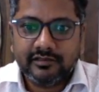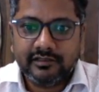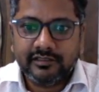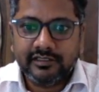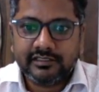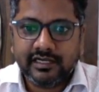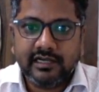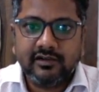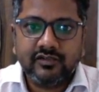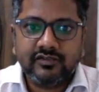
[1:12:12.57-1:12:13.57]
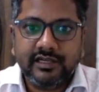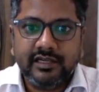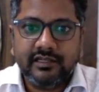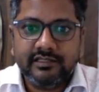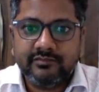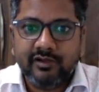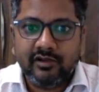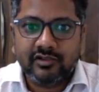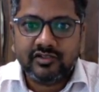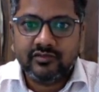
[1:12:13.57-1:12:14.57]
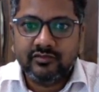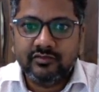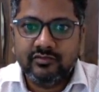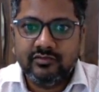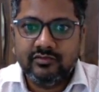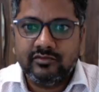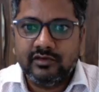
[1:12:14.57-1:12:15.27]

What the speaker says: this hydroxide is belongs to